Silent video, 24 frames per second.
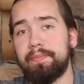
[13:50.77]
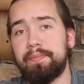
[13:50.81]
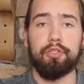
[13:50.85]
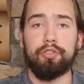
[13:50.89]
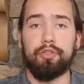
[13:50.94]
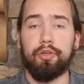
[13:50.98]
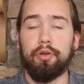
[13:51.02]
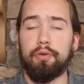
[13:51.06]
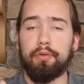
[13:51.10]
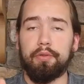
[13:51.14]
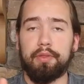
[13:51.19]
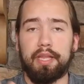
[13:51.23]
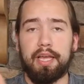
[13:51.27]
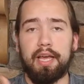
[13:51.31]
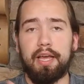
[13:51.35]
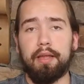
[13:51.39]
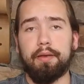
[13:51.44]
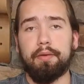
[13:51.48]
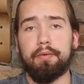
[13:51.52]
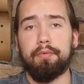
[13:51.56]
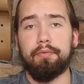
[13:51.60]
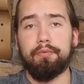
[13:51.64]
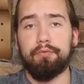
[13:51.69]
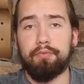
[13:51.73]
So
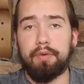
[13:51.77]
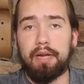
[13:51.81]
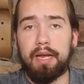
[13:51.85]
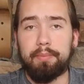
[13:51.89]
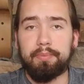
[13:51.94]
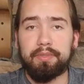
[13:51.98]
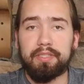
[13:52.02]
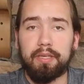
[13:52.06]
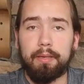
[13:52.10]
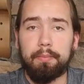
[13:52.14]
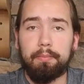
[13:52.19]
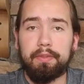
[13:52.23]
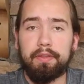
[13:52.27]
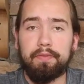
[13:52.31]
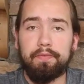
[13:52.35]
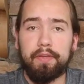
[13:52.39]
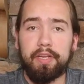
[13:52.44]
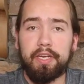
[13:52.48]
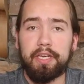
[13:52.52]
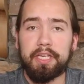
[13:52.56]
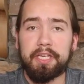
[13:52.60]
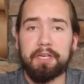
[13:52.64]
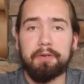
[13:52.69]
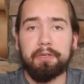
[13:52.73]
that wraps up the
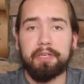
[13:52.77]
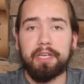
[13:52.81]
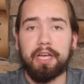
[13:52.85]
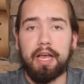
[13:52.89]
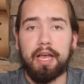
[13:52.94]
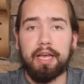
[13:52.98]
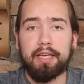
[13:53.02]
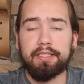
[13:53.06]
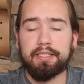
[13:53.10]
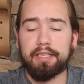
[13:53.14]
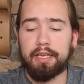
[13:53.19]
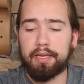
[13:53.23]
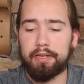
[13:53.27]
video, guys.